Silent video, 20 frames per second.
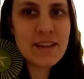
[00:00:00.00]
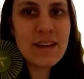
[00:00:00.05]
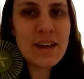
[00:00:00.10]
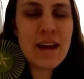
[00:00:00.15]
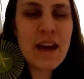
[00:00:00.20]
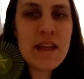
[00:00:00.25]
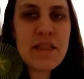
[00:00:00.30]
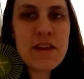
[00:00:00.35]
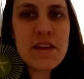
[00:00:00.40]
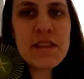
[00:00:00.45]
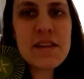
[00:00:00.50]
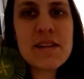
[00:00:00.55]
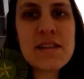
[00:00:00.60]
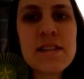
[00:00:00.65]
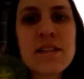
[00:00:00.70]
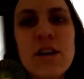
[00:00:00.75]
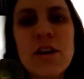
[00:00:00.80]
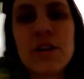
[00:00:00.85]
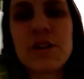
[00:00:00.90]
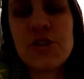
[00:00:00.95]
I think
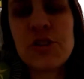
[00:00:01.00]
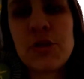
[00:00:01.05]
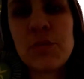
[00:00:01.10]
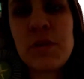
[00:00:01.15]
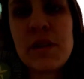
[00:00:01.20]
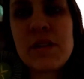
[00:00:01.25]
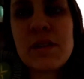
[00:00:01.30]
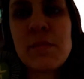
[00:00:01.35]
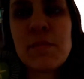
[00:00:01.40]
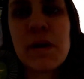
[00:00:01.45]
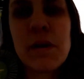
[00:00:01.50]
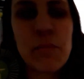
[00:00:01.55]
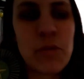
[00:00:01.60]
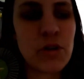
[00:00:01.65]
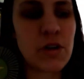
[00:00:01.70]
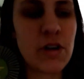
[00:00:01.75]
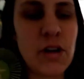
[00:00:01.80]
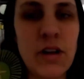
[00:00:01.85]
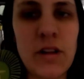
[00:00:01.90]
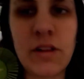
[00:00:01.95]
this costume needs a bit
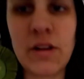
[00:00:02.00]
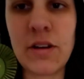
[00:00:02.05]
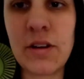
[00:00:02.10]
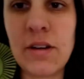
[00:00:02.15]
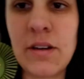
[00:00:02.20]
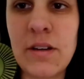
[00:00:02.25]
more color.